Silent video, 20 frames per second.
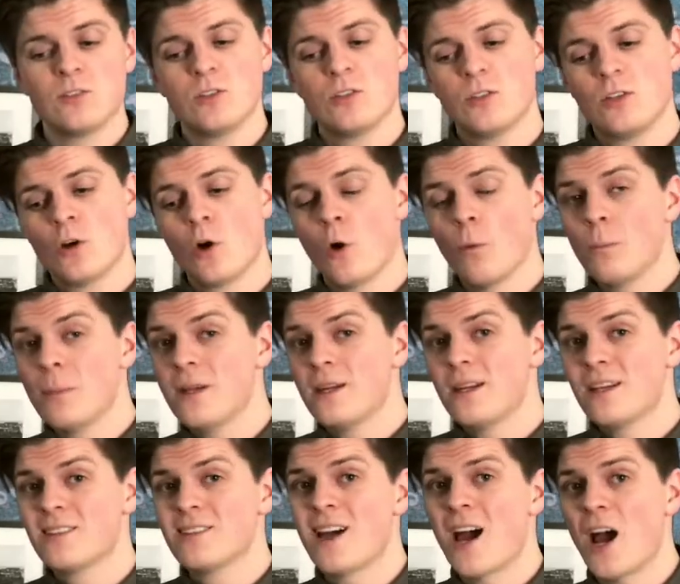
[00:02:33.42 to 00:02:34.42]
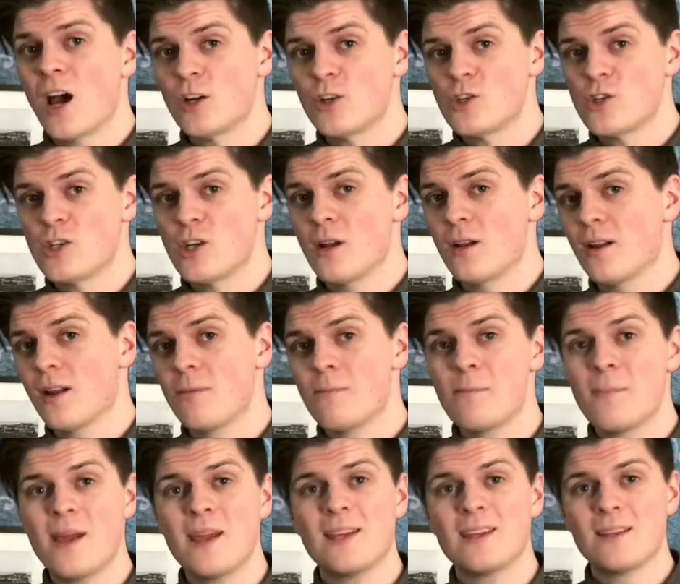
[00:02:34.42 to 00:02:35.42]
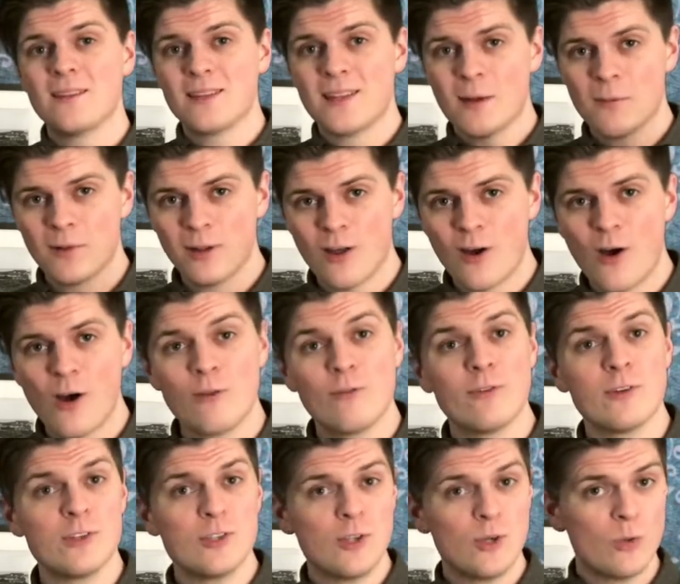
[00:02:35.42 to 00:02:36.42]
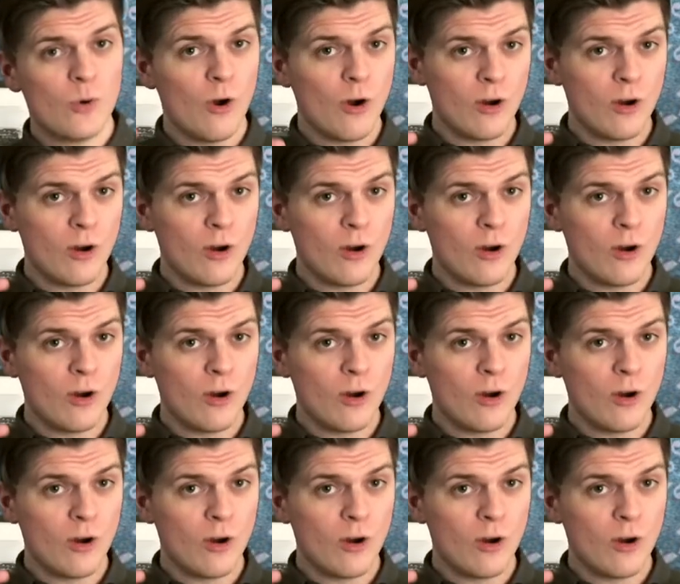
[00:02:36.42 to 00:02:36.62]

comedic touch and making them laugh and you are